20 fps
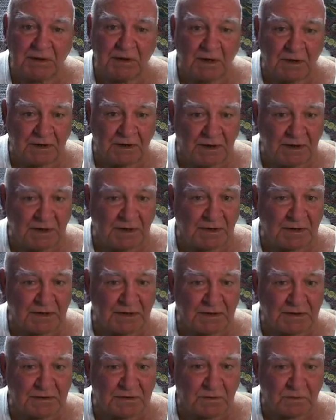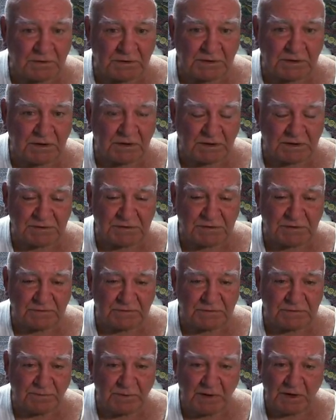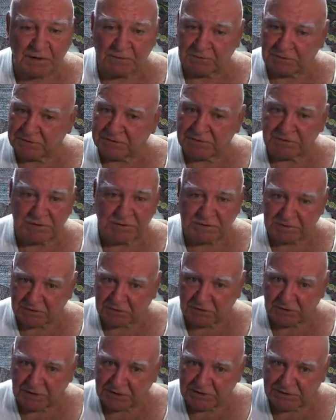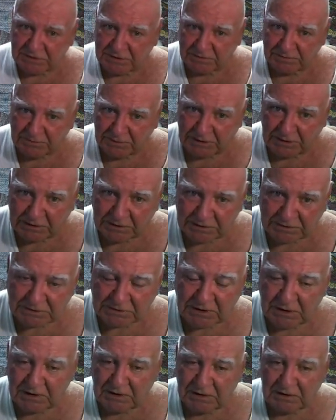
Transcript: are now getting $20 over spot, which is just crazy to me because